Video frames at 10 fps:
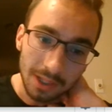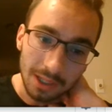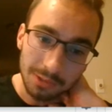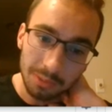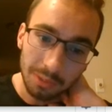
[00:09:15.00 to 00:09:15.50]

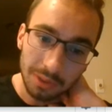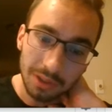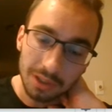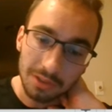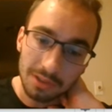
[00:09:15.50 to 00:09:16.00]
explain whether
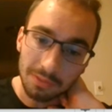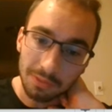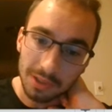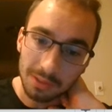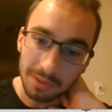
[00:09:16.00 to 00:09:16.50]
you can use
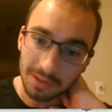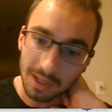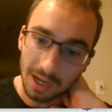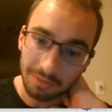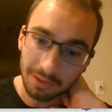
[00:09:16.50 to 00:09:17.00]
C14 based on
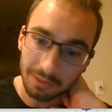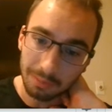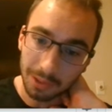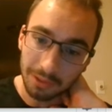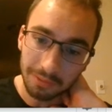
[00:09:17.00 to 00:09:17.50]
the half-life
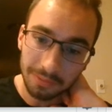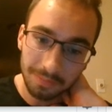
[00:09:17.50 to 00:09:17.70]
above.